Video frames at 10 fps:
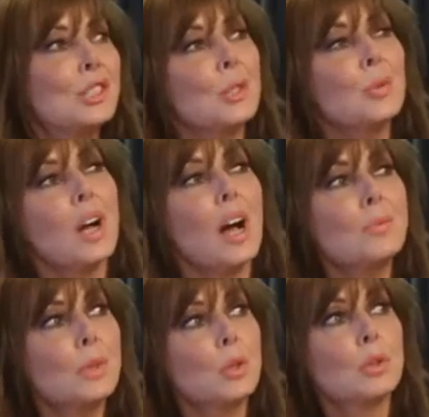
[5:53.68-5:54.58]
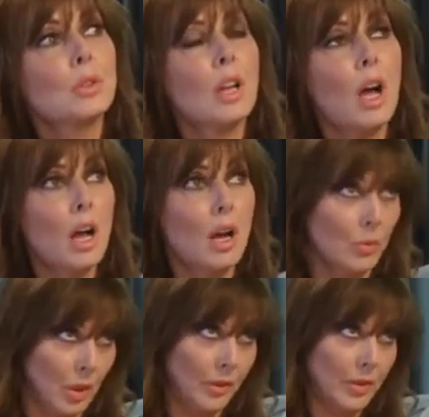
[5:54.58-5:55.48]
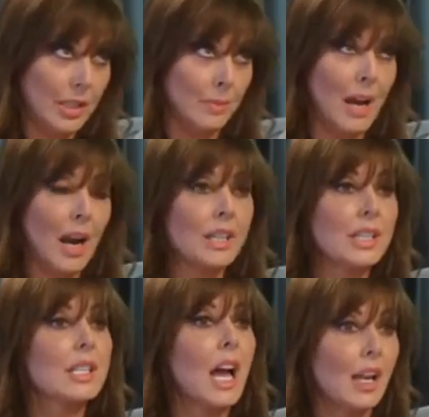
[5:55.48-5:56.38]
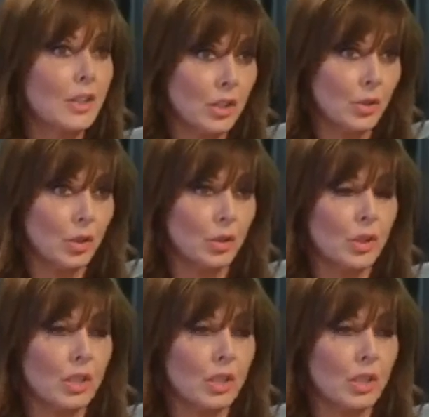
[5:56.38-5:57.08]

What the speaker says: you and Björn were obviously married, had 2 children,